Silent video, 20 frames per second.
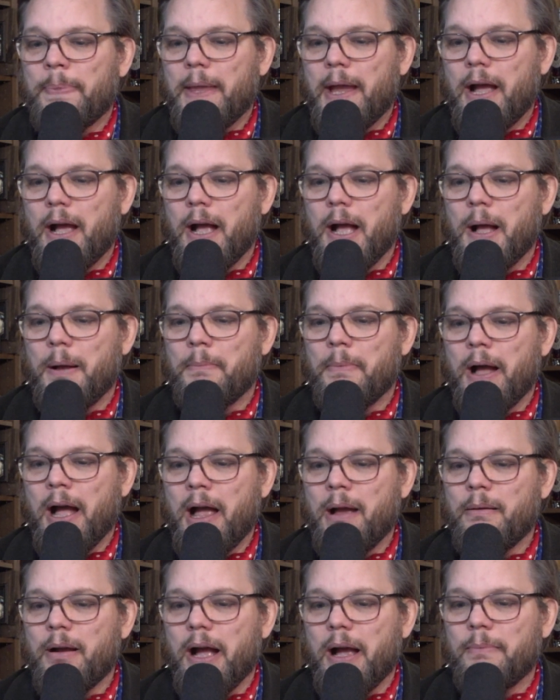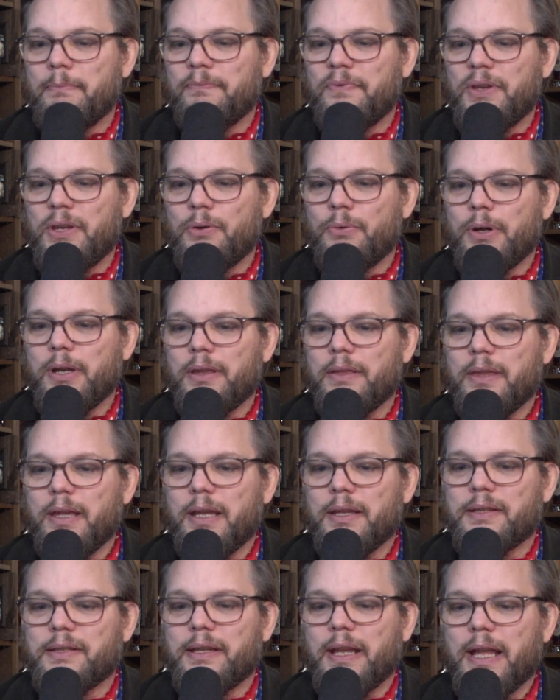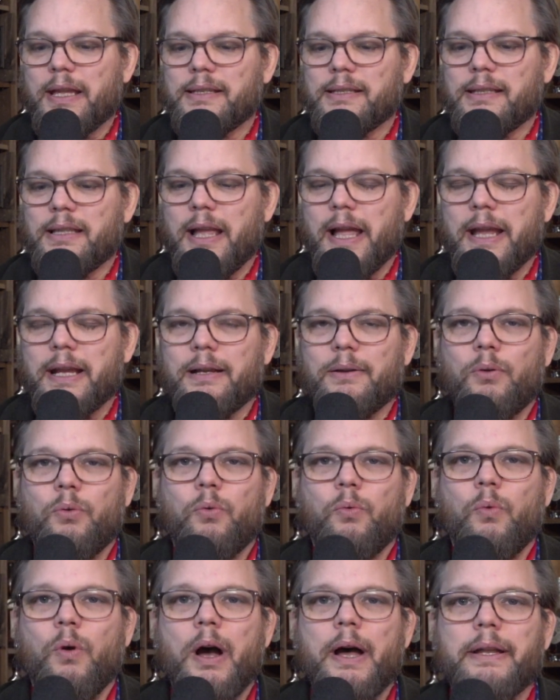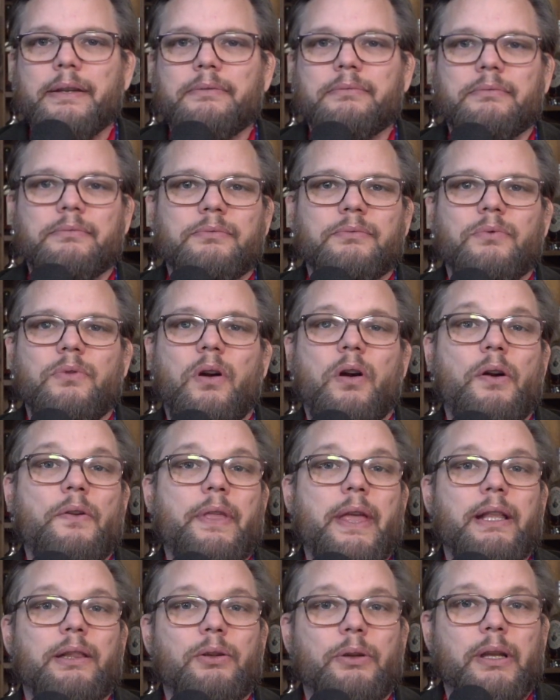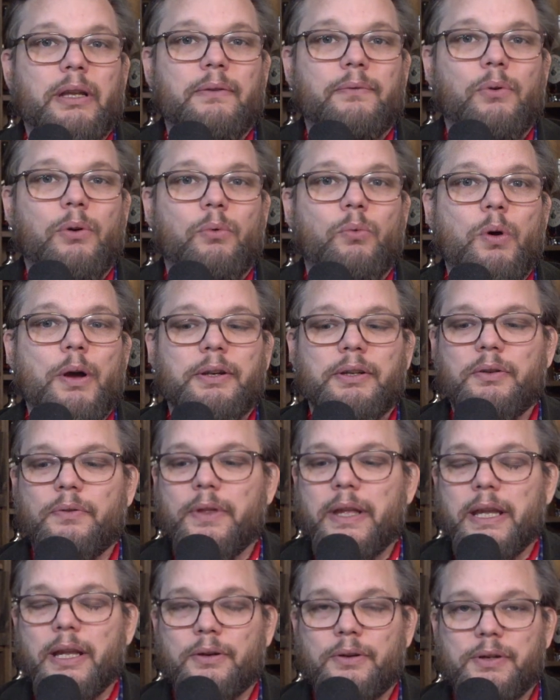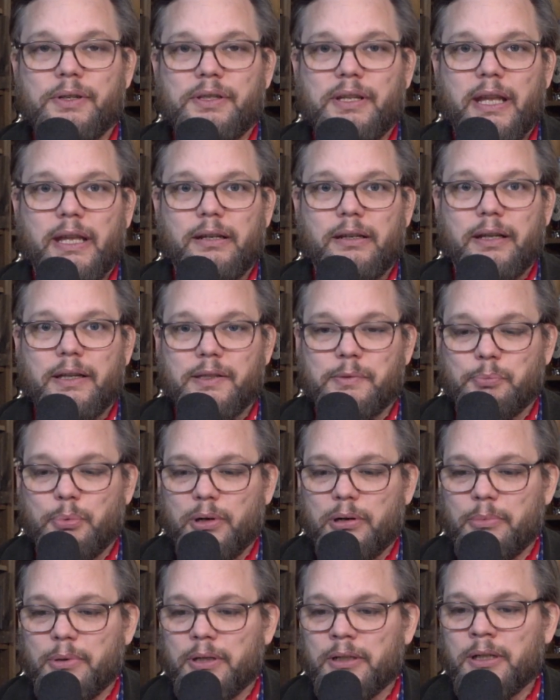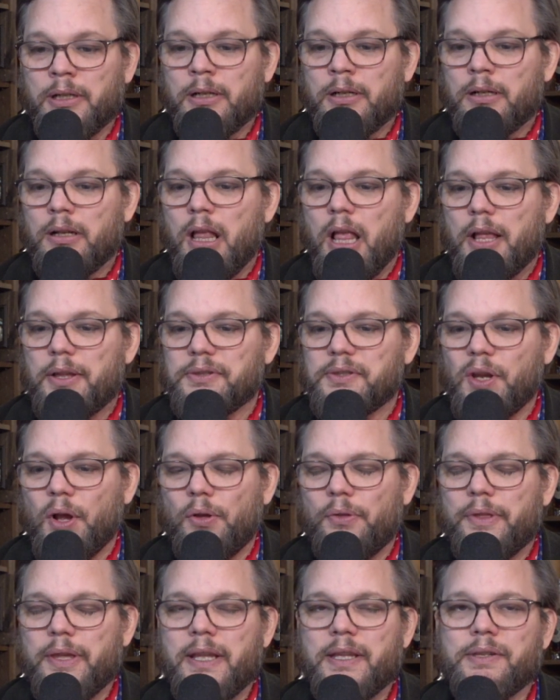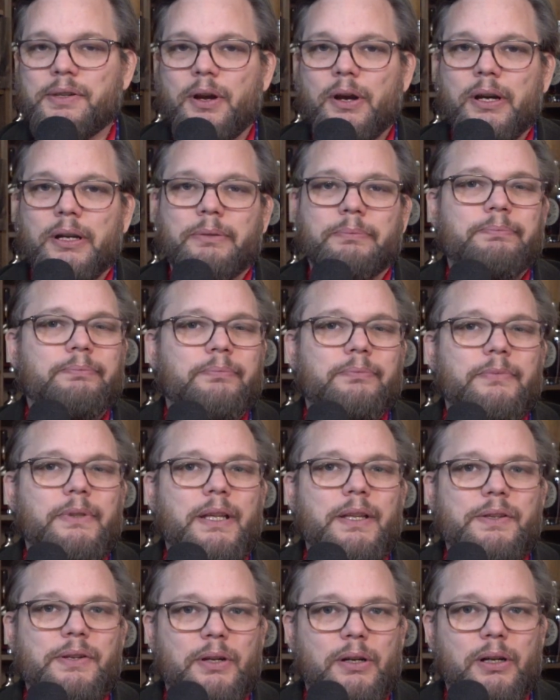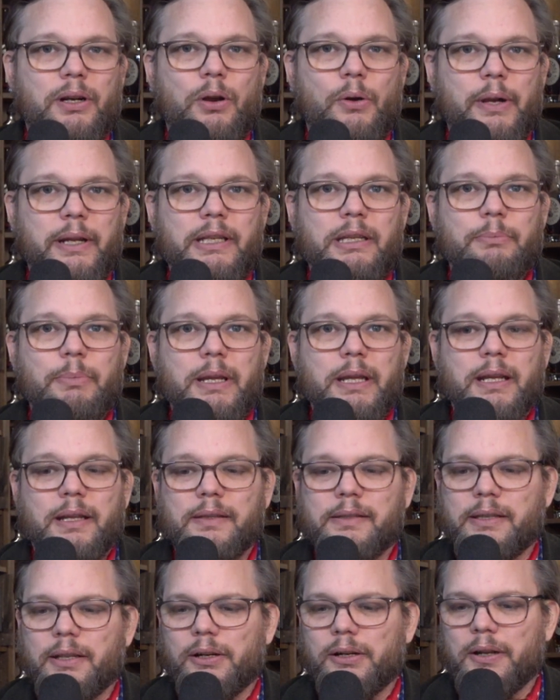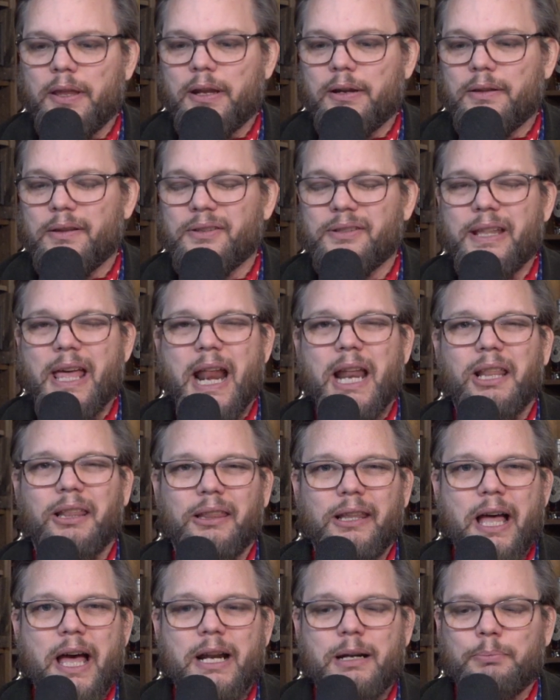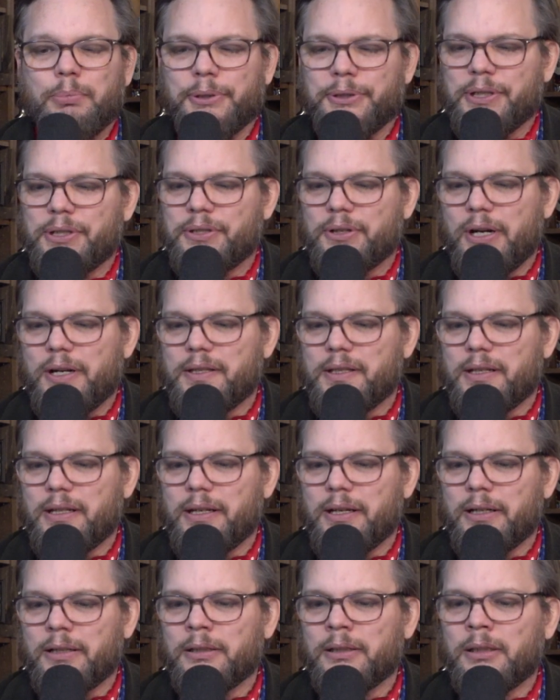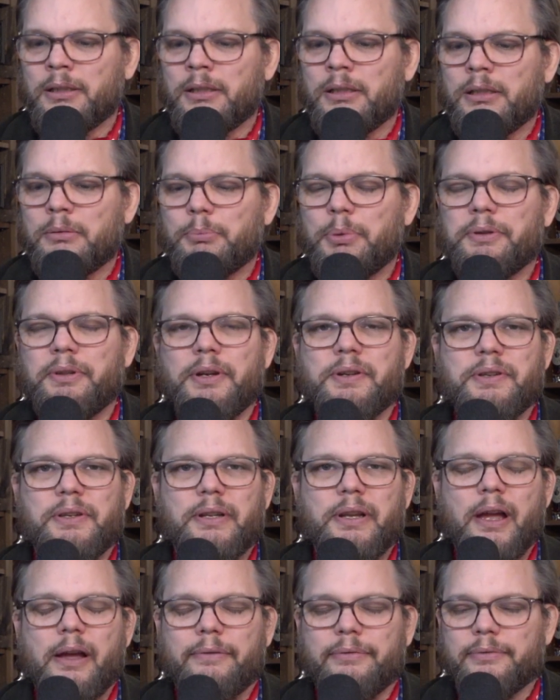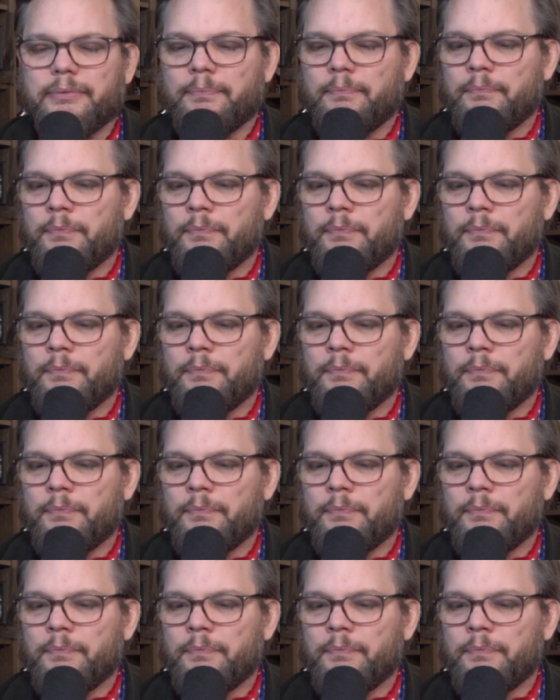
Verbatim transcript: I'm viewing this as like, what are they looking for? What do they understand as bourbon? And so these are going to be considered in that. There's not a lot of blended straights in here, but there's enough.